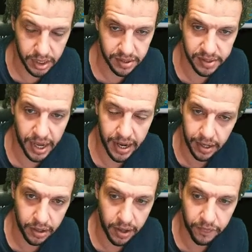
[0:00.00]

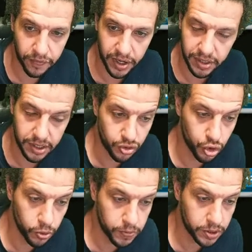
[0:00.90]
insane infinity
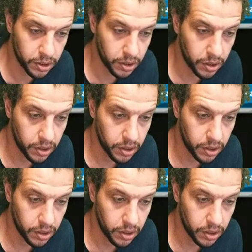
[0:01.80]
troops